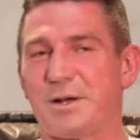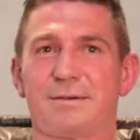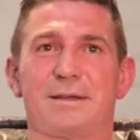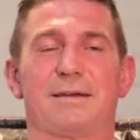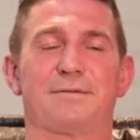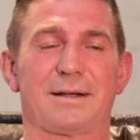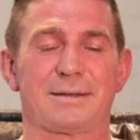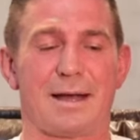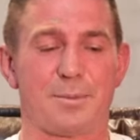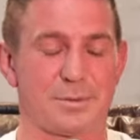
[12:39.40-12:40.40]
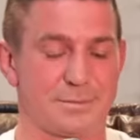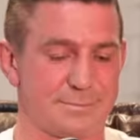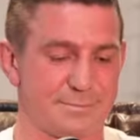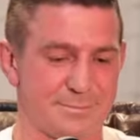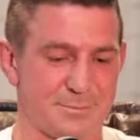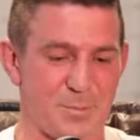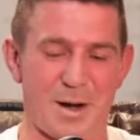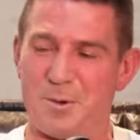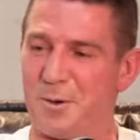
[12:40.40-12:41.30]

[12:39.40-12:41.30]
But I fucked it up, and one of